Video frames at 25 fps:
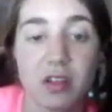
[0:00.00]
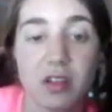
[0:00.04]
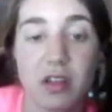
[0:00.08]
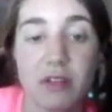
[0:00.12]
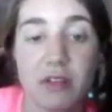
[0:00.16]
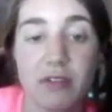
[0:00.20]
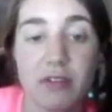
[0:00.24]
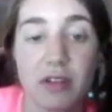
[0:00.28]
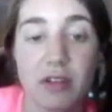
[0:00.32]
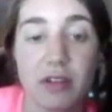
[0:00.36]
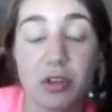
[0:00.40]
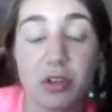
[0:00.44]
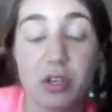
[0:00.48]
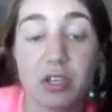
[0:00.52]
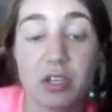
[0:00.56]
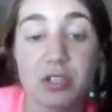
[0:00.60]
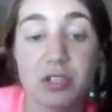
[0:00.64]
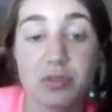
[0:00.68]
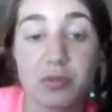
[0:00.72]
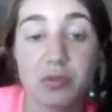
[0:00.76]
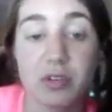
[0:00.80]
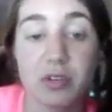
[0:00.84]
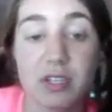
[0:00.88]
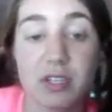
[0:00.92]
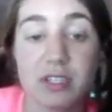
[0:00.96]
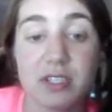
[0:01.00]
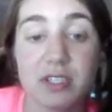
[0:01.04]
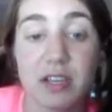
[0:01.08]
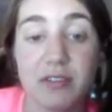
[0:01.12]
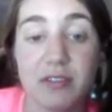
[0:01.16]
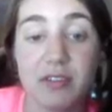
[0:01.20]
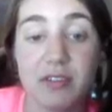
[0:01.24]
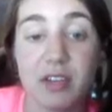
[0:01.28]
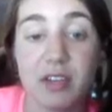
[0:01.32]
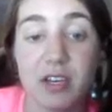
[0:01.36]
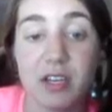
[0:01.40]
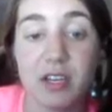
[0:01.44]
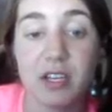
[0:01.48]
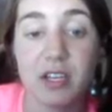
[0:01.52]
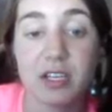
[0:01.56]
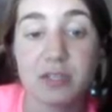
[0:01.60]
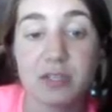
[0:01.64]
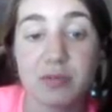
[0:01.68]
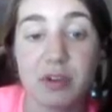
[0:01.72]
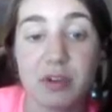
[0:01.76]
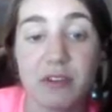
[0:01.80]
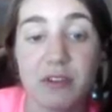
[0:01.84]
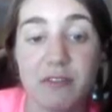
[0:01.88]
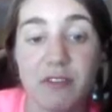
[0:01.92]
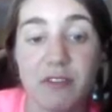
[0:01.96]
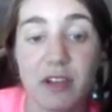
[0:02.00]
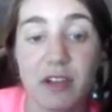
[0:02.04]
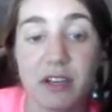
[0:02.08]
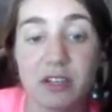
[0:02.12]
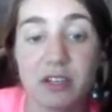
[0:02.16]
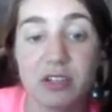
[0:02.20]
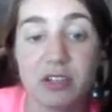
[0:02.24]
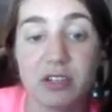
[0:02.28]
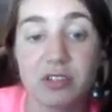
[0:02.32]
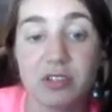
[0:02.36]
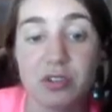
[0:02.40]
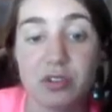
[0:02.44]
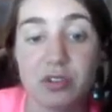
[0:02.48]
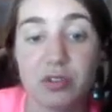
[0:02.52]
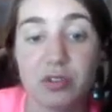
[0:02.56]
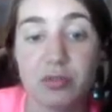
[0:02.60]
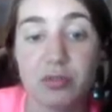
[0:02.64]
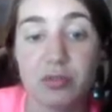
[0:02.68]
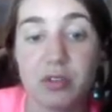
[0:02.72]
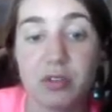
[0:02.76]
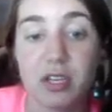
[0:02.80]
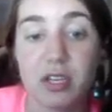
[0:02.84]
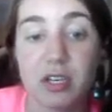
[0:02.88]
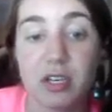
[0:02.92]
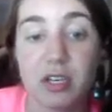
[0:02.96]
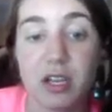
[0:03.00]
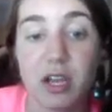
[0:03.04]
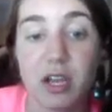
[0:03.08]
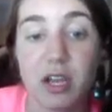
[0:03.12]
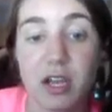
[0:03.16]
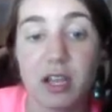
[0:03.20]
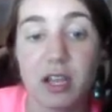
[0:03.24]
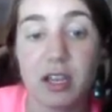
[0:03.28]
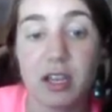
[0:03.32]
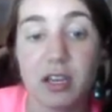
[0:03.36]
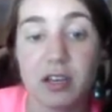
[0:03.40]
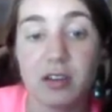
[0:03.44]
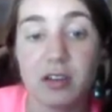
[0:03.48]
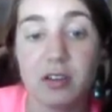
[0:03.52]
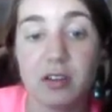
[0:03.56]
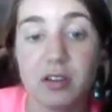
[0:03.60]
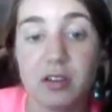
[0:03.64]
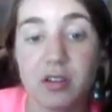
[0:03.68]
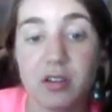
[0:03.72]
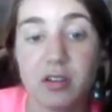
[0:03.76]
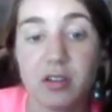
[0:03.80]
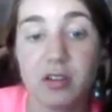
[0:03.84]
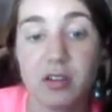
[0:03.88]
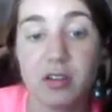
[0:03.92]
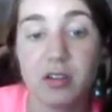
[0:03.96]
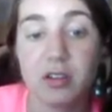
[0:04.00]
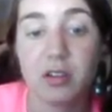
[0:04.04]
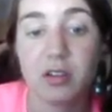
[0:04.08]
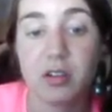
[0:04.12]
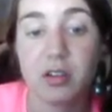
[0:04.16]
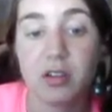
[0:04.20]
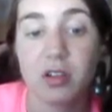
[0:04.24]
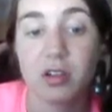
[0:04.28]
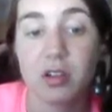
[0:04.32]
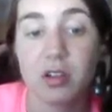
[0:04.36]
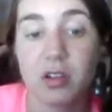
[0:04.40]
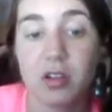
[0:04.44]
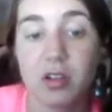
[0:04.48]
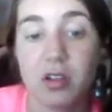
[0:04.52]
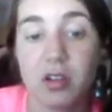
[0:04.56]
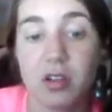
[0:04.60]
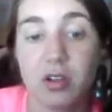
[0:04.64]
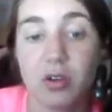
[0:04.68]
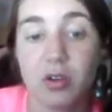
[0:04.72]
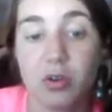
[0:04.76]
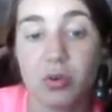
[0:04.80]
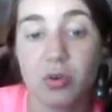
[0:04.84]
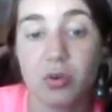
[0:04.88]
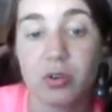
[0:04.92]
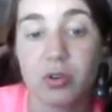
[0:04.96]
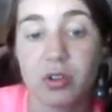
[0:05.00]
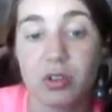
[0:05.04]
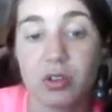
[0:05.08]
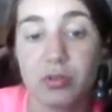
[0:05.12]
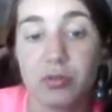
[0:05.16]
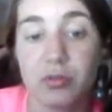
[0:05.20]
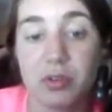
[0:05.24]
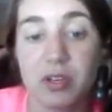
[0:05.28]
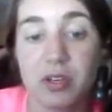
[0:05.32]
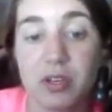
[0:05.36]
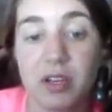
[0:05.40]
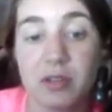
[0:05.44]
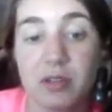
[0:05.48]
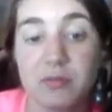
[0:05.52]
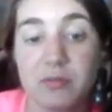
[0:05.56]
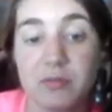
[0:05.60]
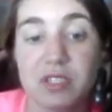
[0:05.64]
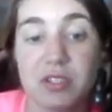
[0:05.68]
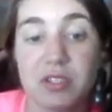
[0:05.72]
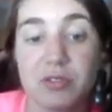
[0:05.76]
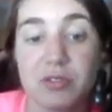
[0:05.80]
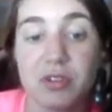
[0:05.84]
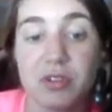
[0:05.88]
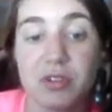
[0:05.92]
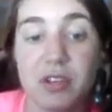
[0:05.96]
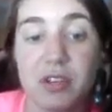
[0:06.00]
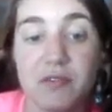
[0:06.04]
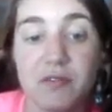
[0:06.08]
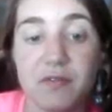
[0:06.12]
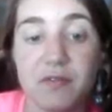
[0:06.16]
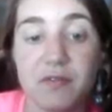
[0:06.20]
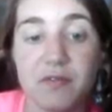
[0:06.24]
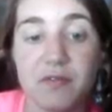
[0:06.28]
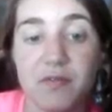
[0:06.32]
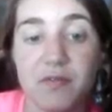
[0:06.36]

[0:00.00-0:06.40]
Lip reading: If I look at 27, its prime factors are 3 and 9, or 3 times 3.